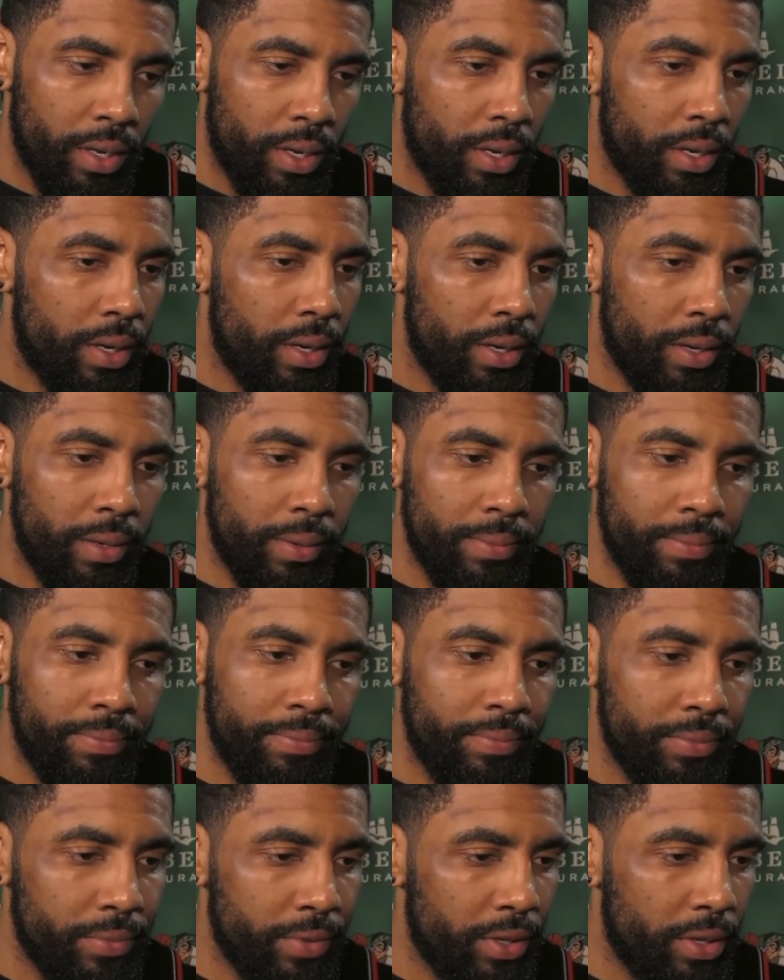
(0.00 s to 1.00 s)
Um,
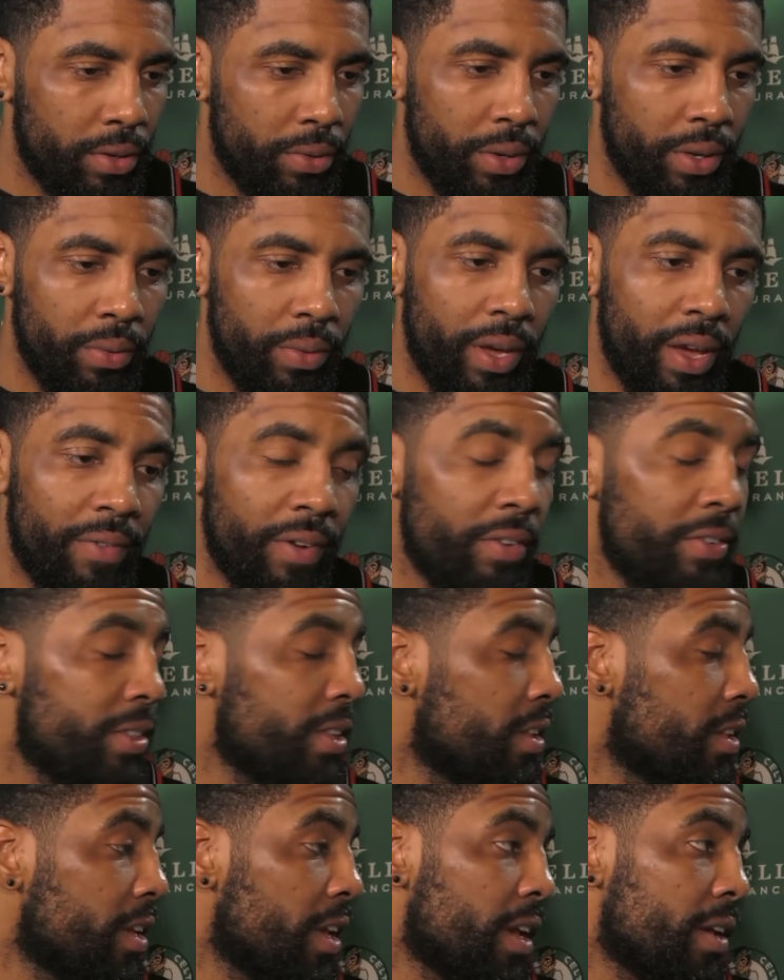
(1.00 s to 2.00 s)
you know, we, we have
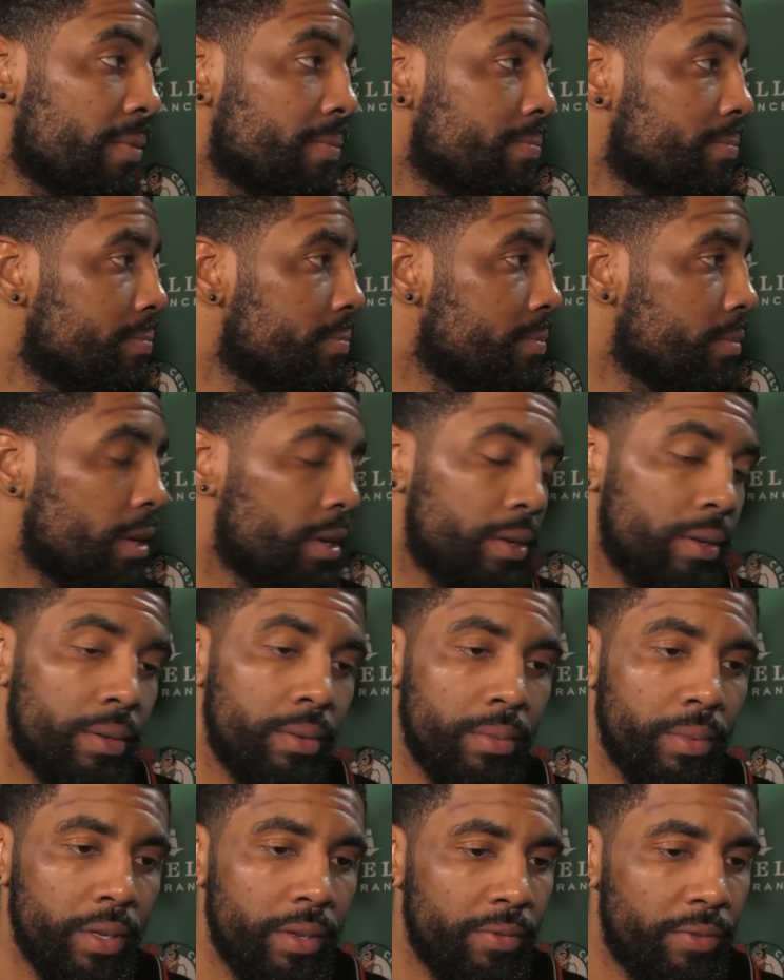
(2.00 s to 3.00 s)
everything in the game.
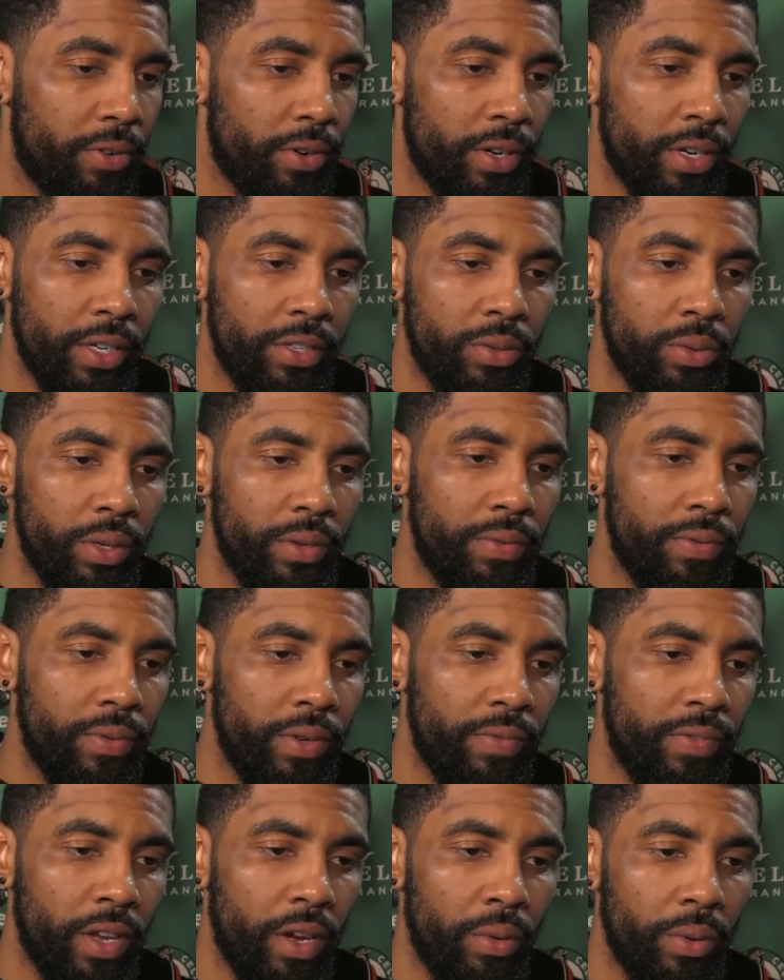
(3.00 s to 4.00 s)
Um, and for us, we've,
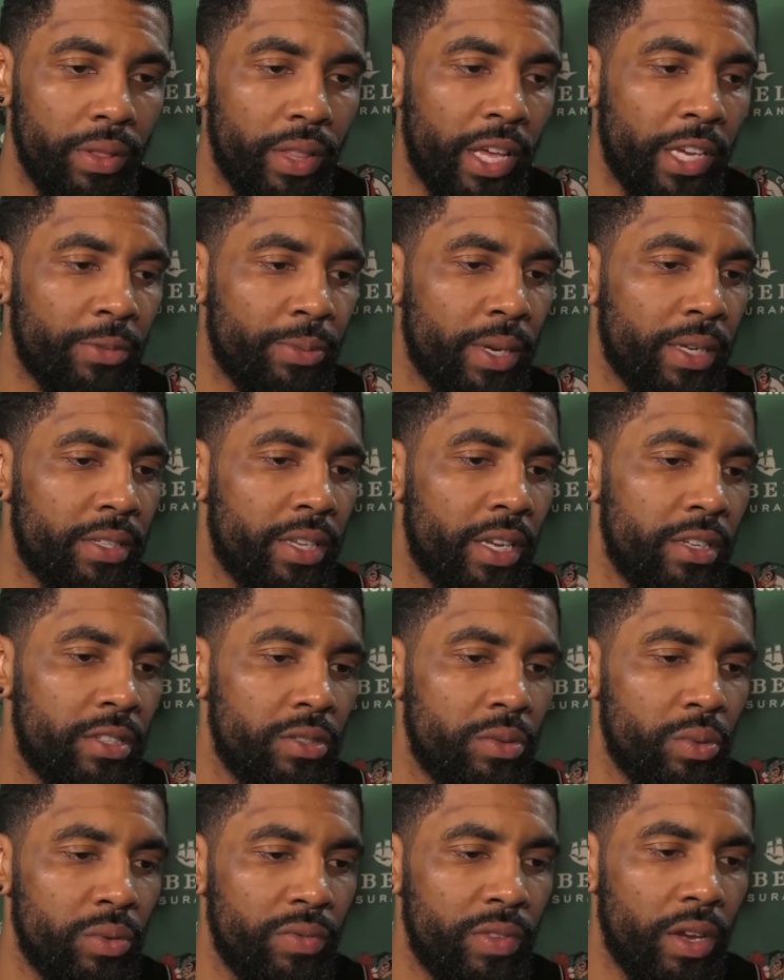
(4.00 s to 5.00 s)
we've dealt with the
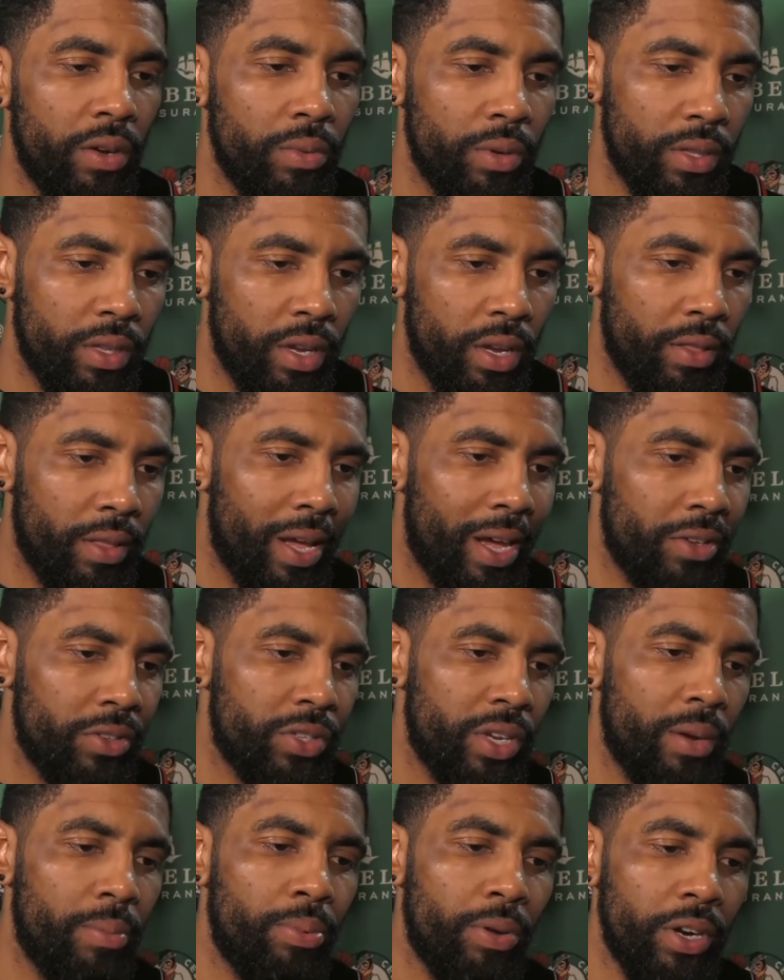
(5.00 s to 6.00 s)
expectations, we've dealt with the
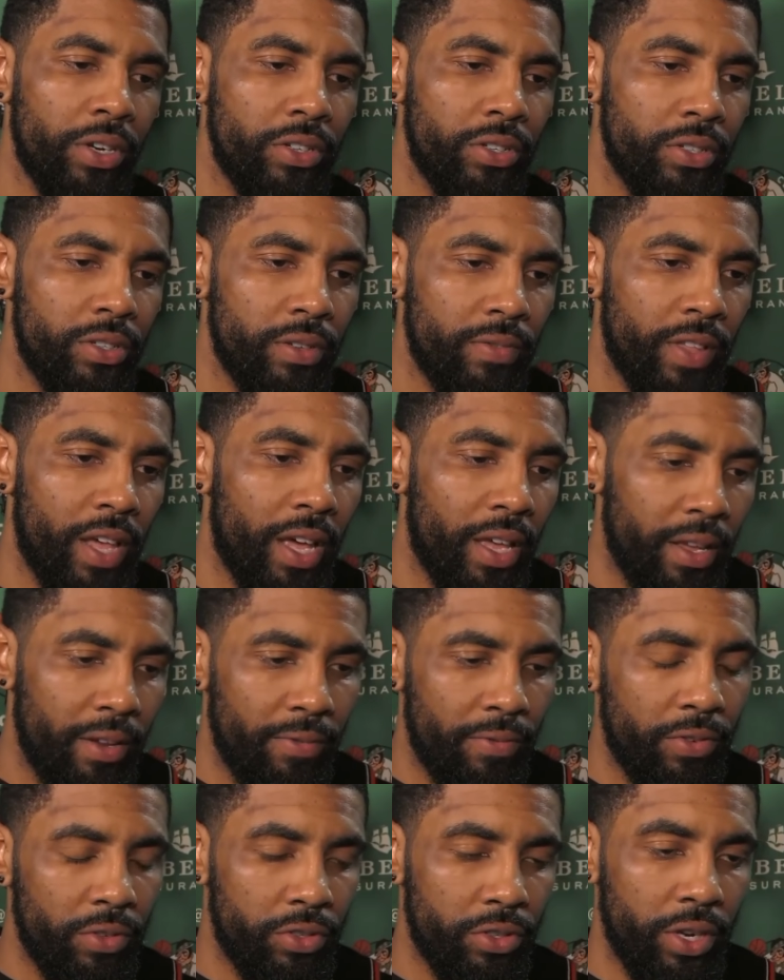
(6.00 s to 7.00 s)
outside pressures of that
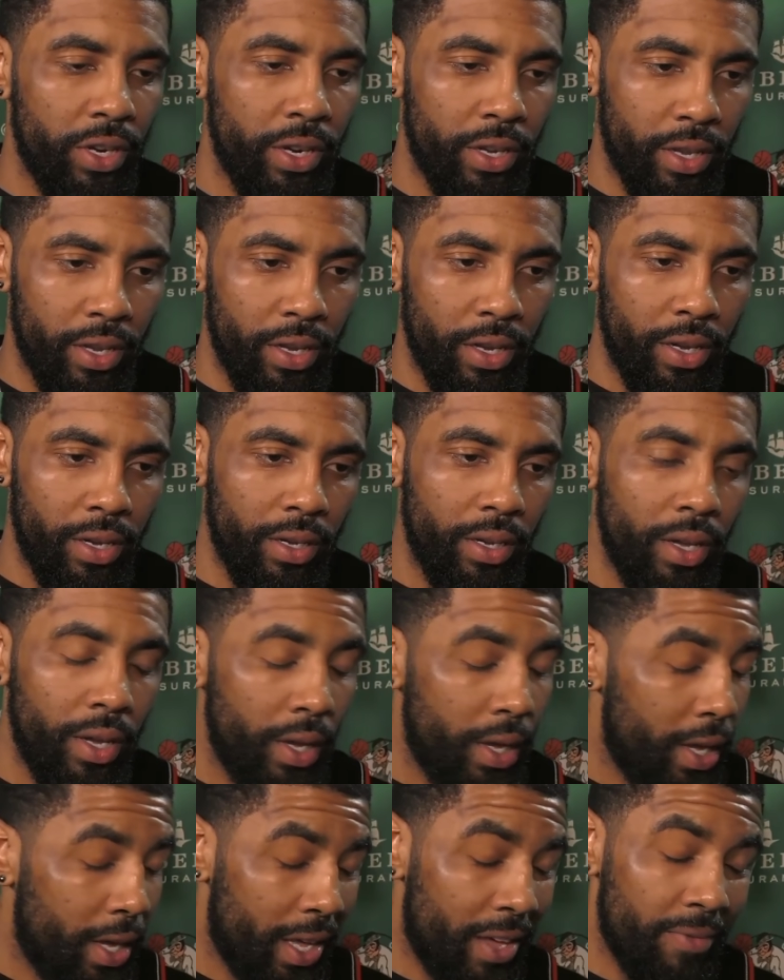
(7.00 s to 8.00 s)
infiltrating uh,
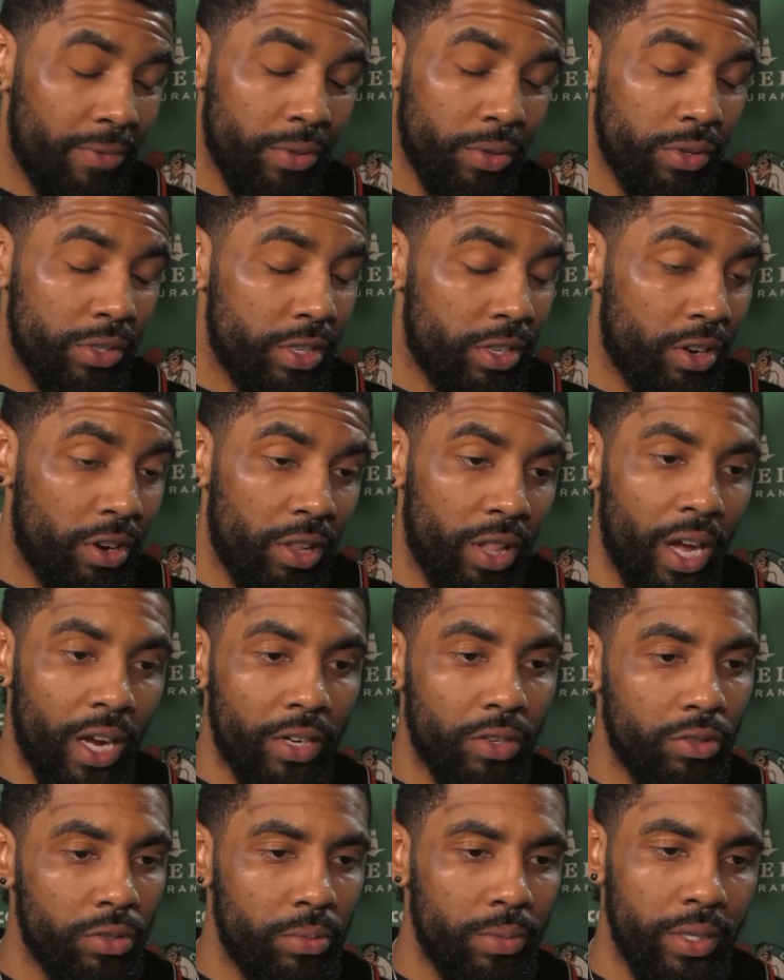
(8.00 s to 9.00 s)
influence in our
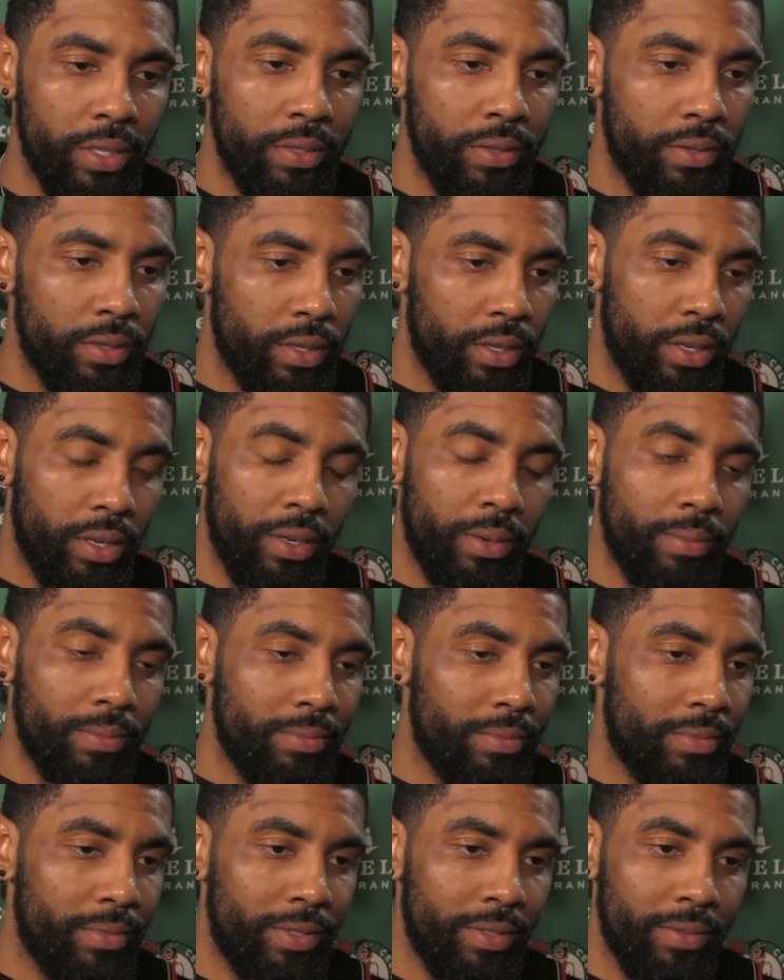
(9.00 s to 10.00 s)
locker room, and um,
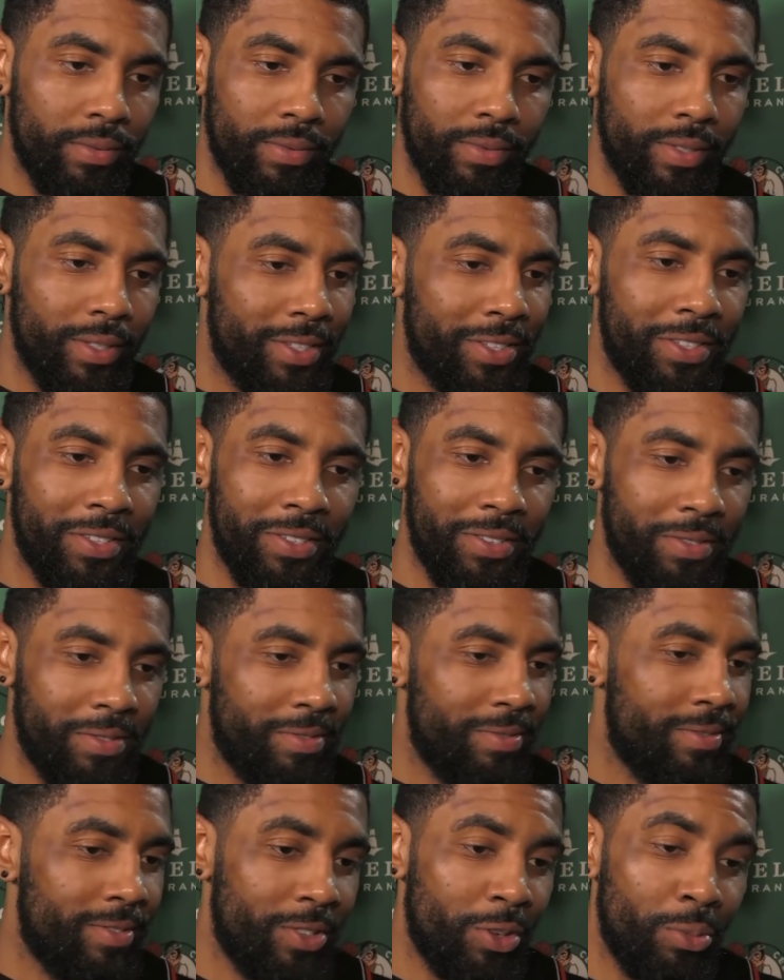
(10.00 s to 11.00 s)
it's
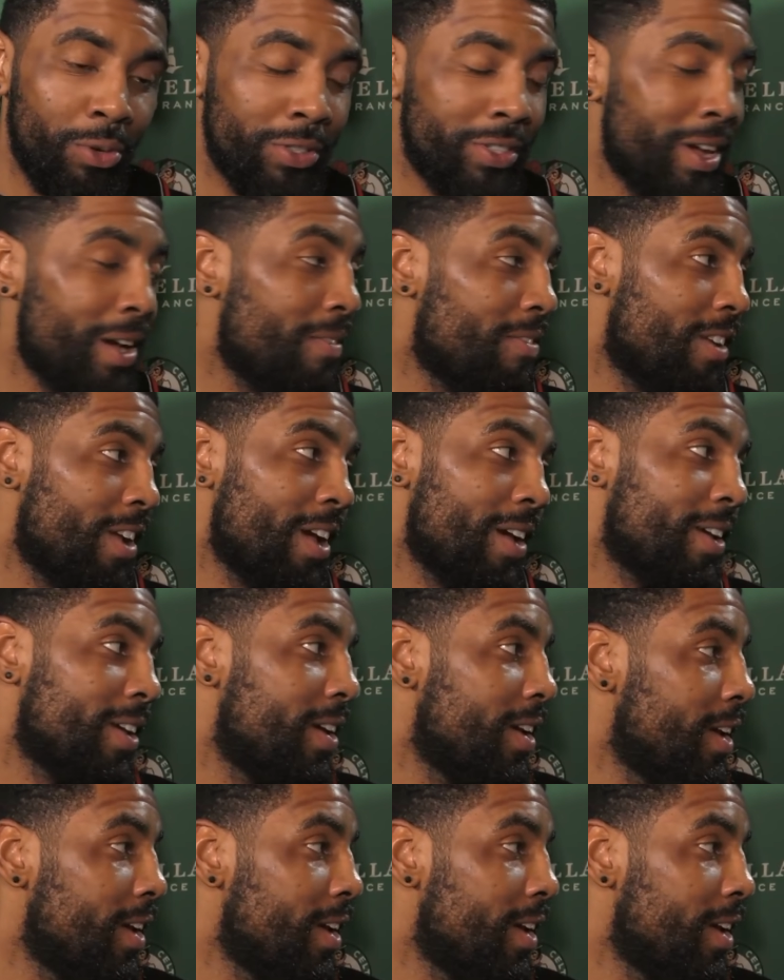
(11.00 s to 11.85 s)
no more time for that.